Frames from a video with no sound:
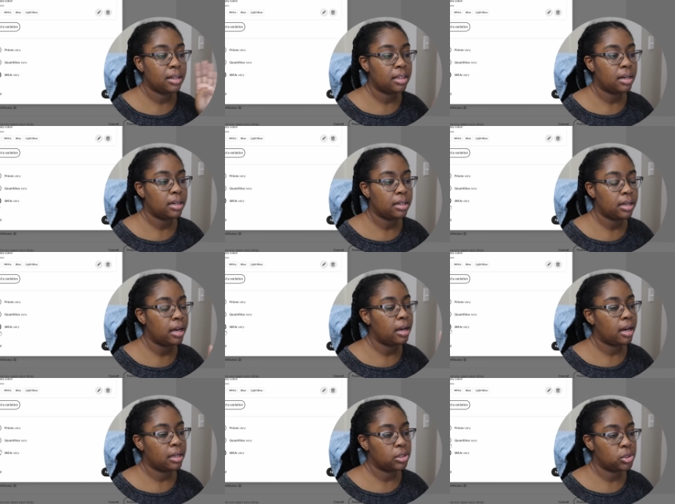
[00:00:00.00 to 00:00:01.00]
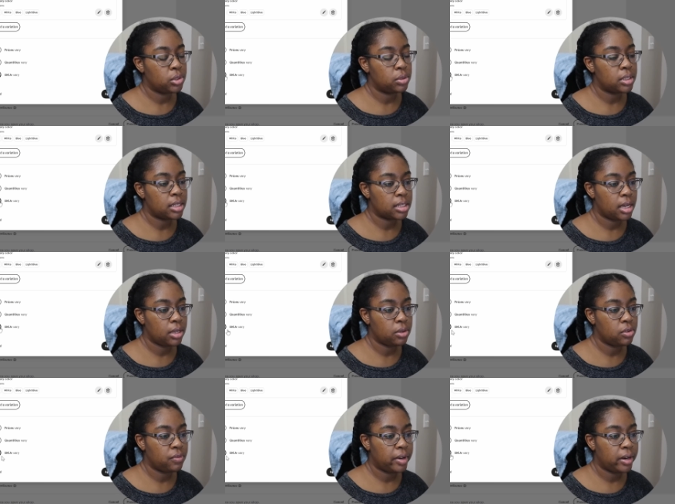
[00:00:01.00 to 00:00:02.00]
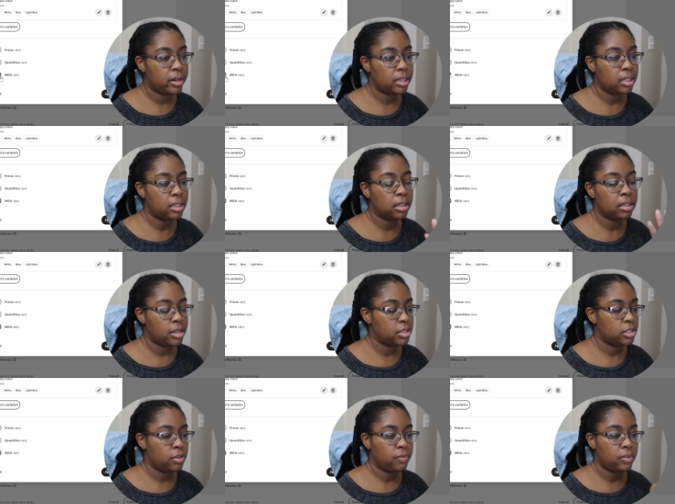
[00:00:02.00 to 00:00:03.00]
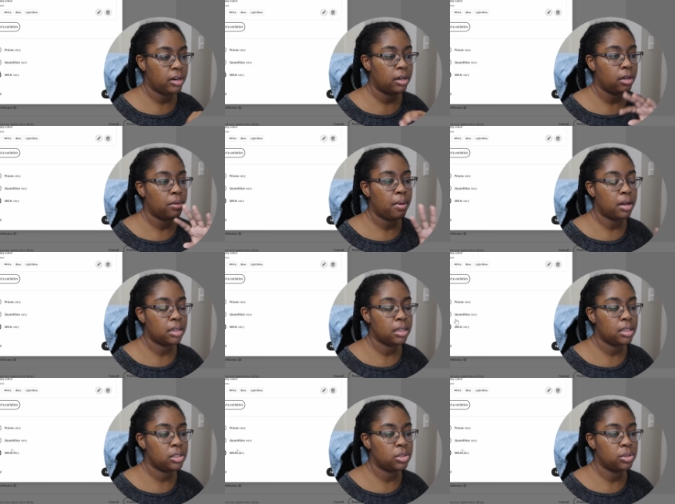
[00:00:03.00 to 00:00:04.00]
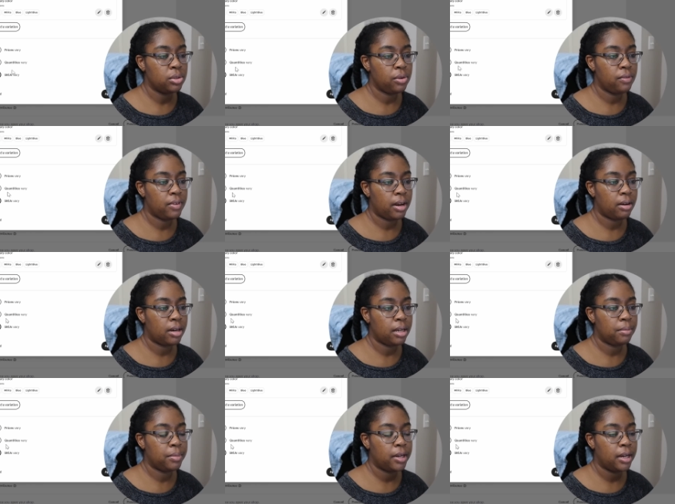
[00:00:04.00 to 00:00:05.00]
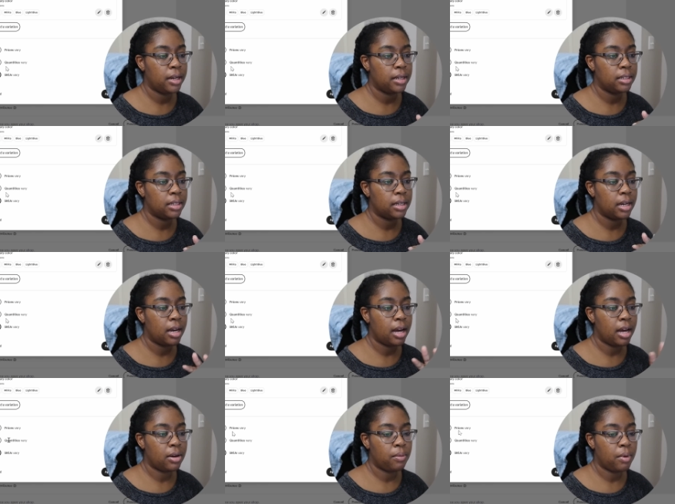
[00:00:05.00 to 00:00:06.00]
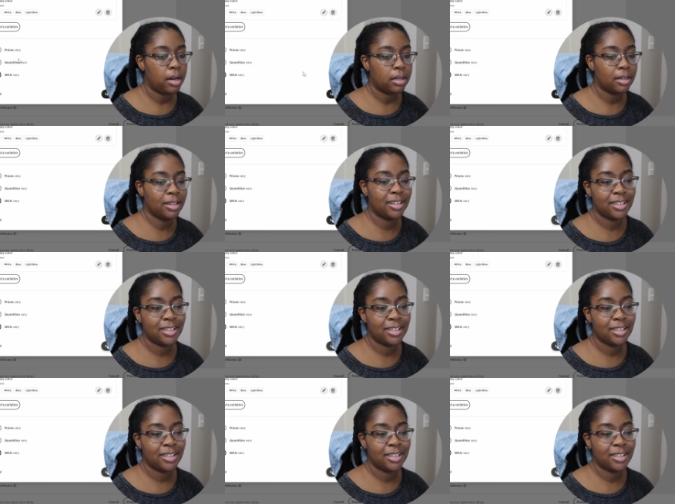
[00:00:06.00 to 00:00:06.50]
And then yeah, I can choose SKUs vary, prices don't vary, quantities do vary, but I don't wanna